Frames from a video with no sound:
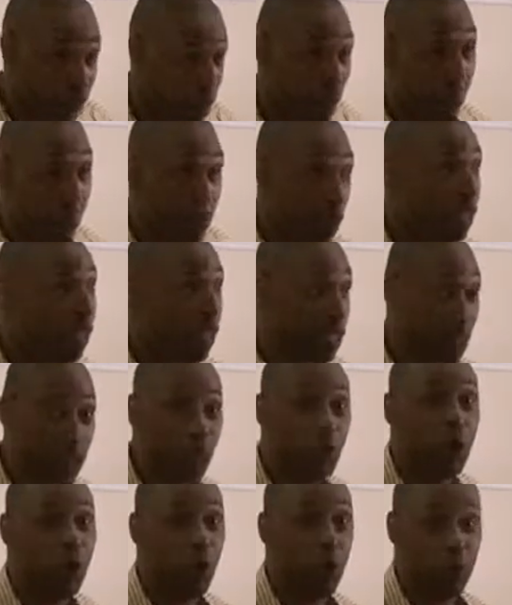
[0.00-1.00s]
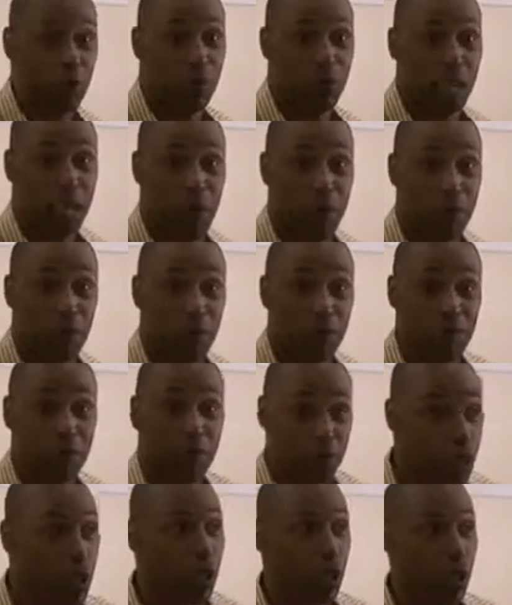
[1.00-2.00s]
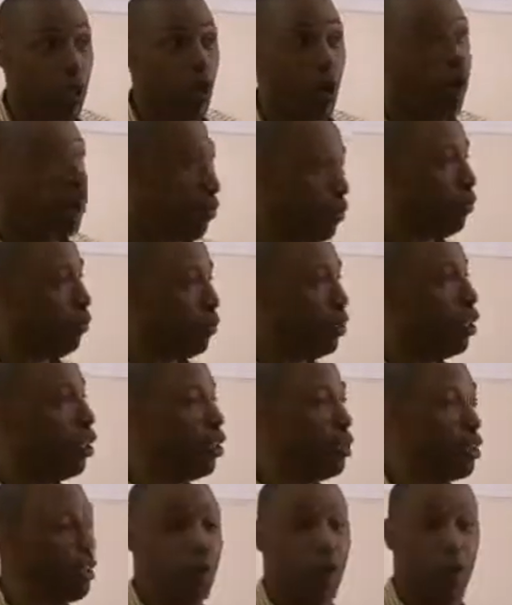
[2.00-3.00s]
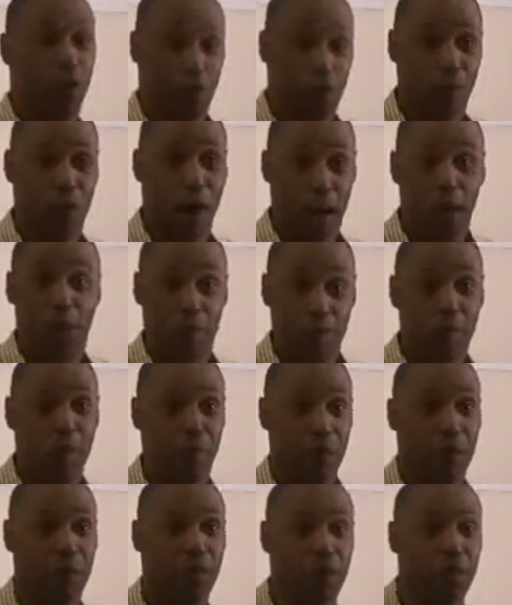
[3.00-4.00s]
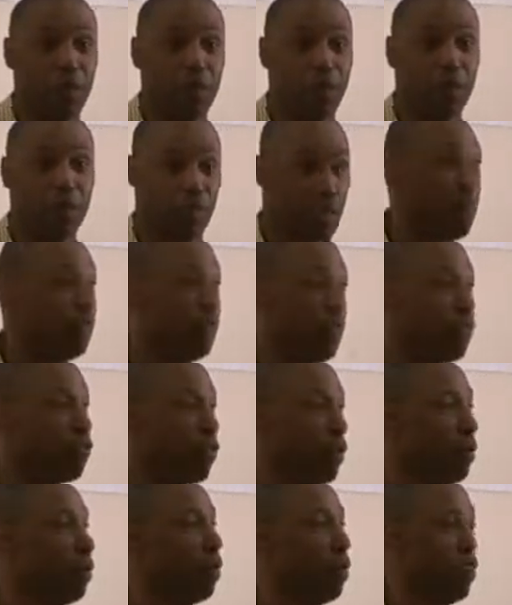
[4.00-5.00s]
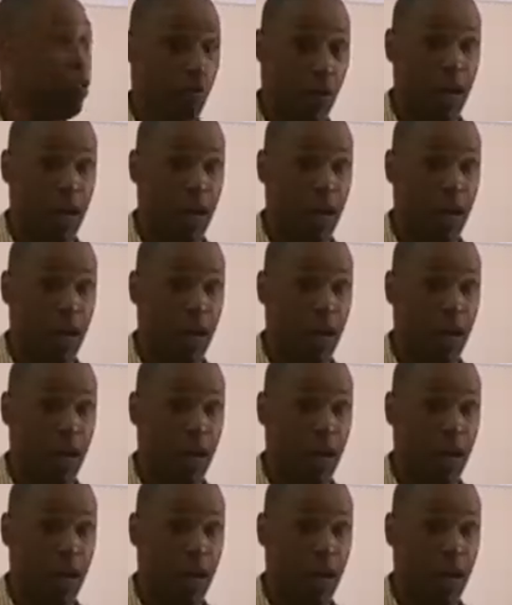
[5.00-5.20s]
I'm talking about the disposable diaper, because they were cloth years ago, right? We remember those. Some of us remember those,